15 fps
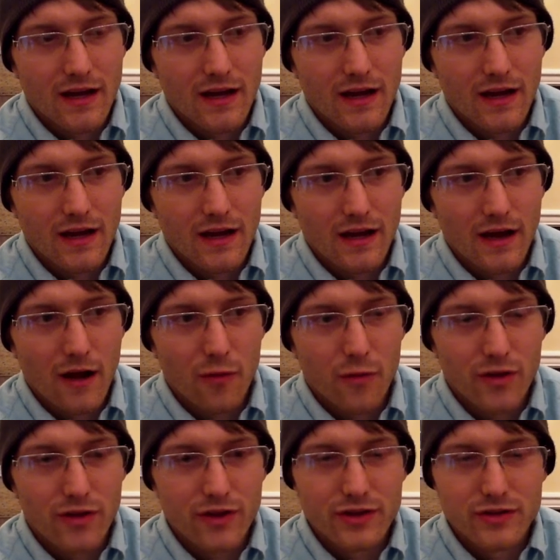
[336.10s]
I
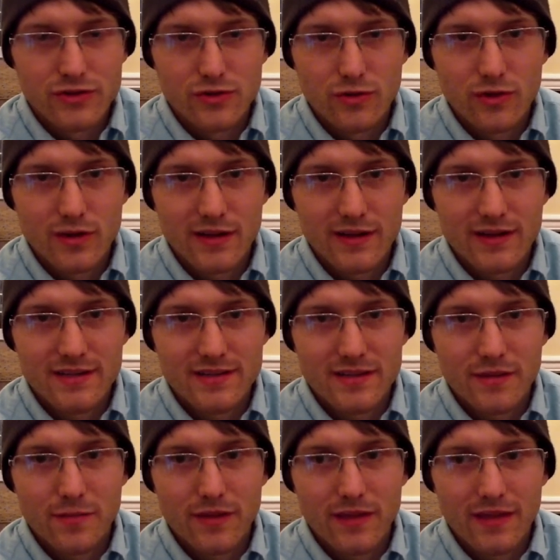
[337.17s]
really enjoy. It's
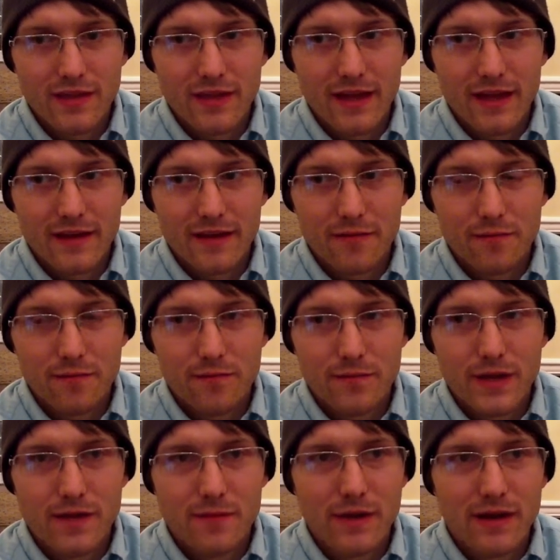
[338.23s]
something that
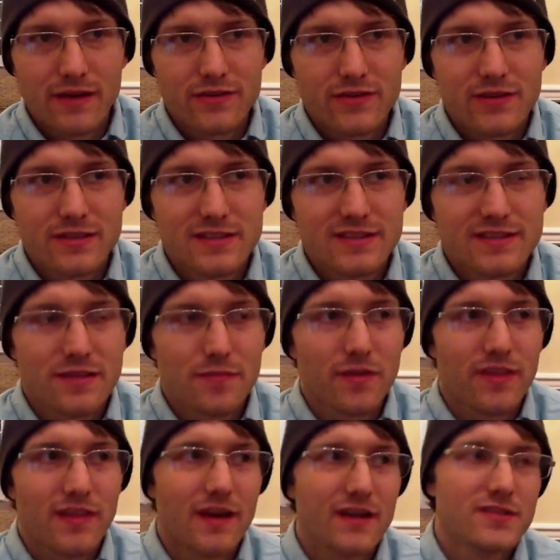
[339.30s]
piqued my interest and
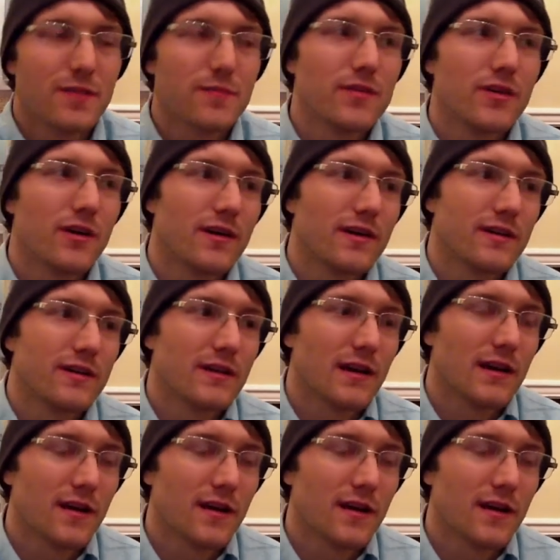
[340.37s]
something that I jumped on